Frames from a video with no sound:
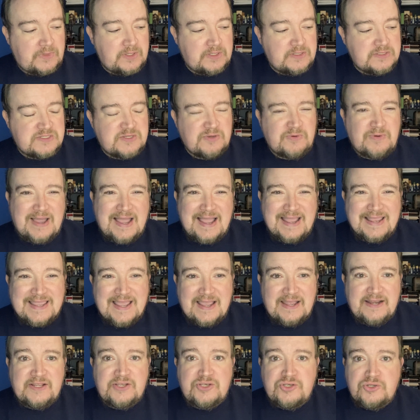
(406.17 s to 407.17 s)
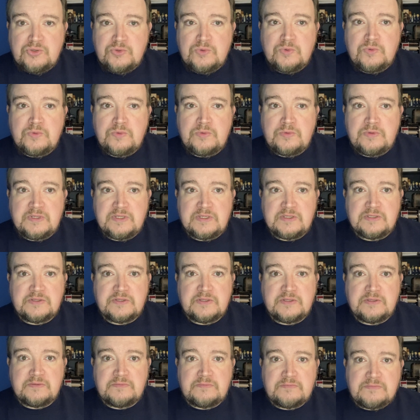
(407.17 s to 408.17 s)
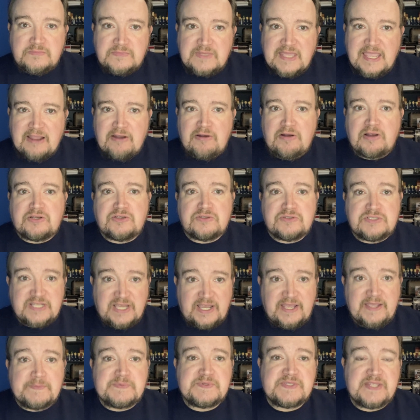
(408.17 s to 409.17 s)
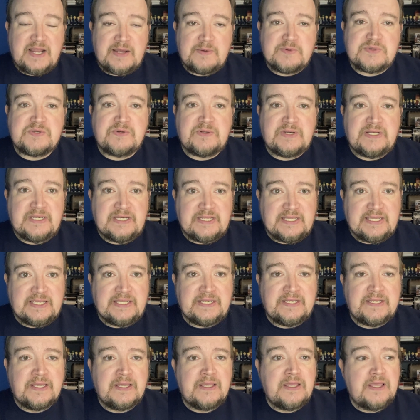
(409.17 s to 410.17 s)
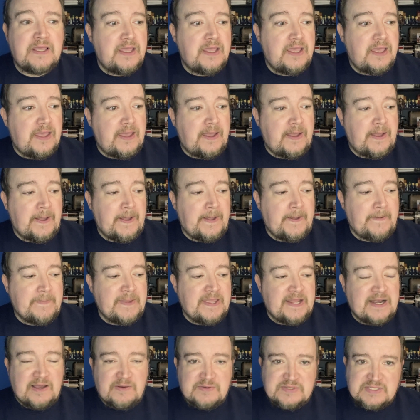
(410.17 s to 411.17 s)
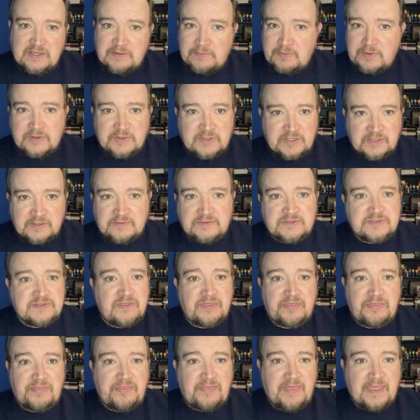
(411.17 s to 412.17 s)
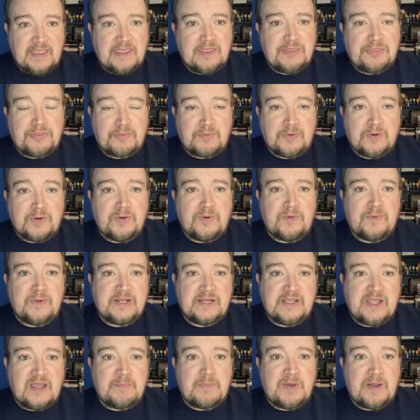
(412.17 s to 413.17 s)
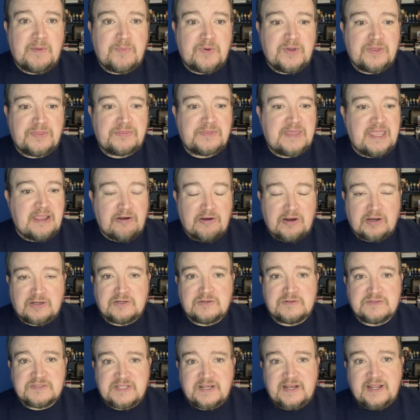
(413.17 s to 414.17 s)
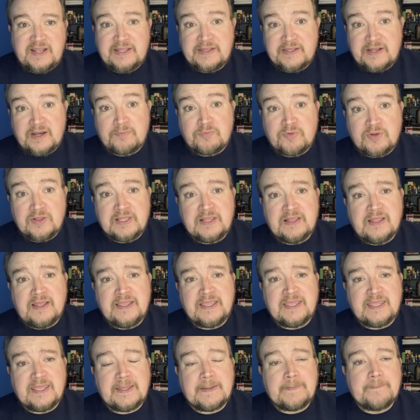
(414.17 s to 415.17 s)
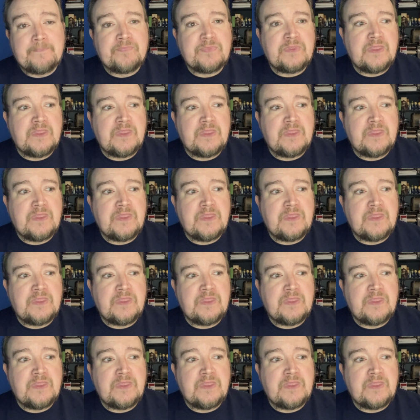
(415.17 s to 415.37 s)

so I kind of knew the character types that I was going to need, and I was able to, just think it through and come up with characters that I ended up really liking.